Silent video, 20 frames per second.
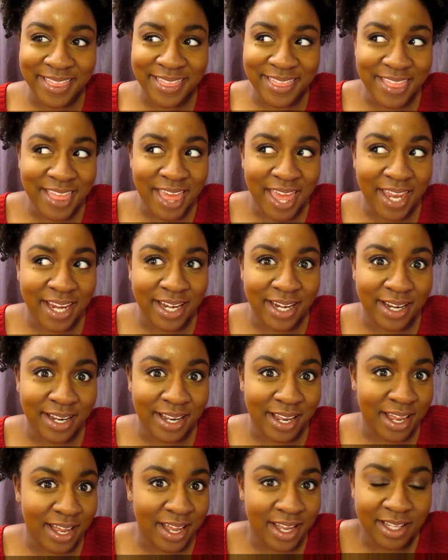that
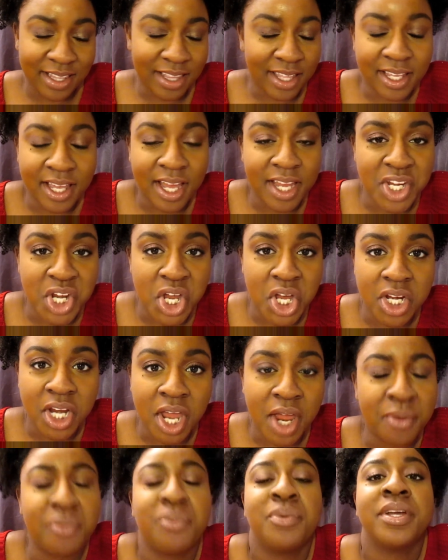I like got done,
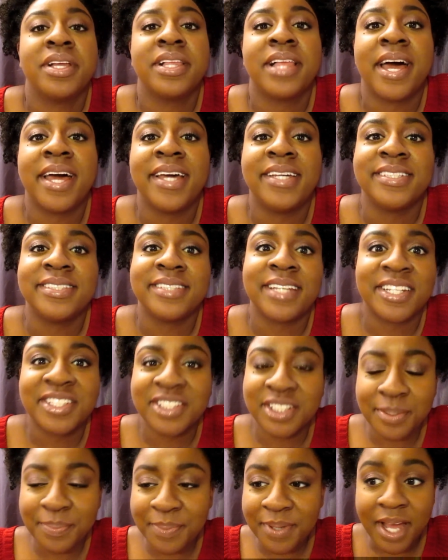I realized I
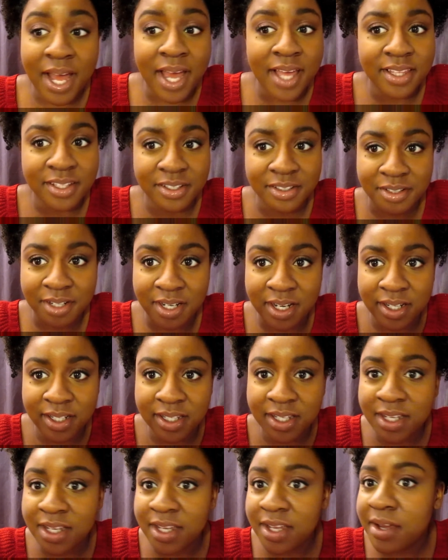shouldn't have put highlighter on,
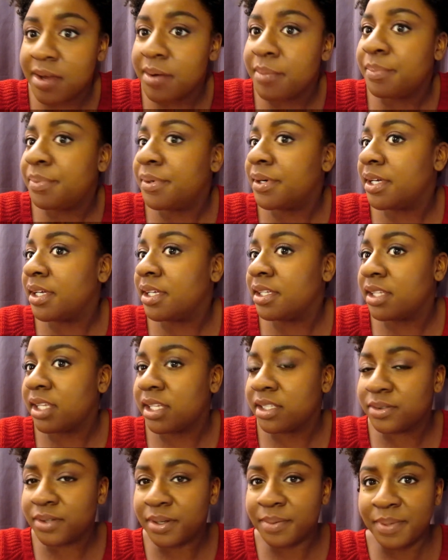but
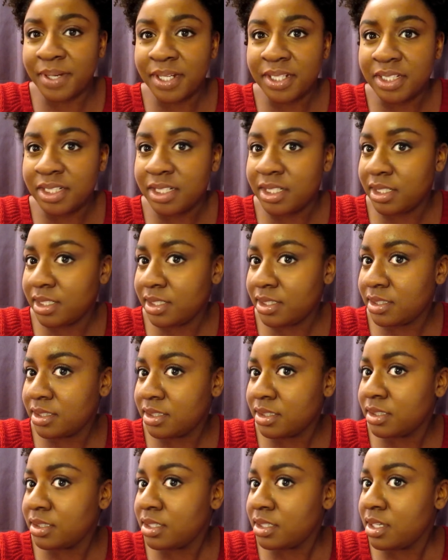that's why my cheeks
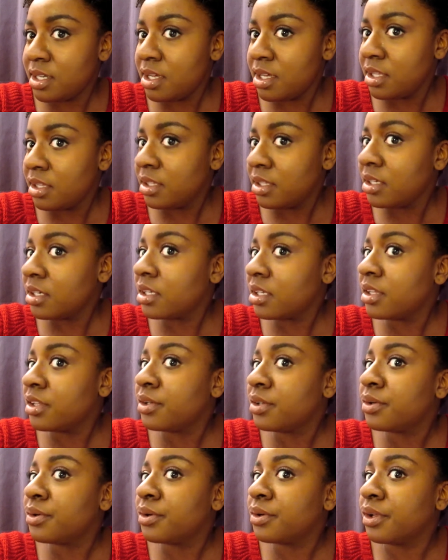look a
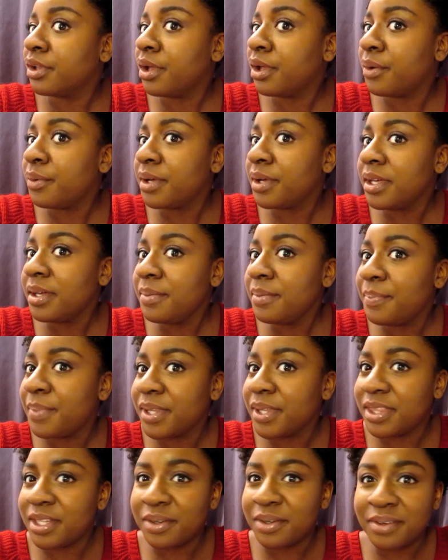little glowy,
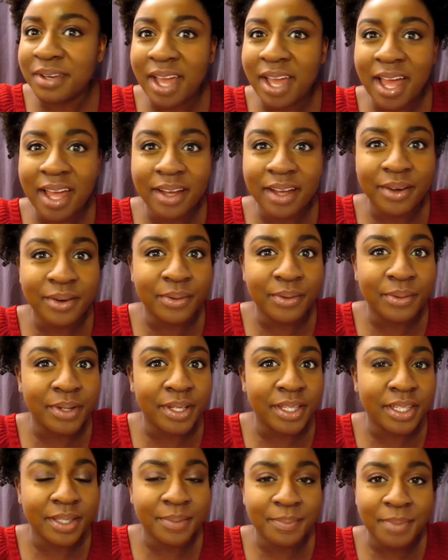but they're not
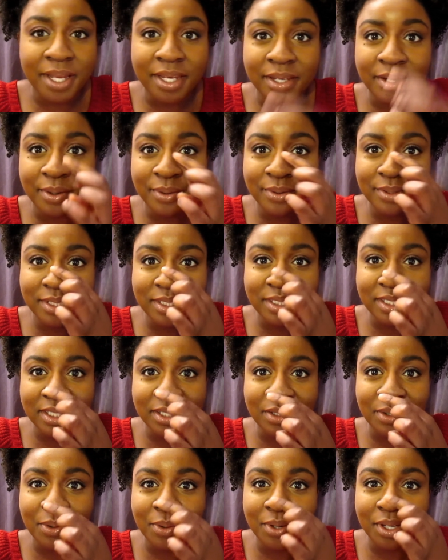oily. My nose is a
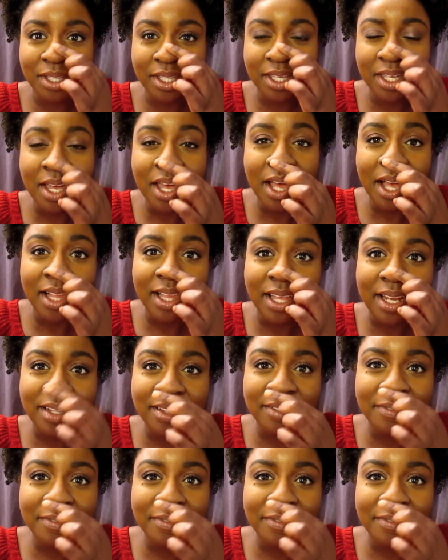little oily. A lot of the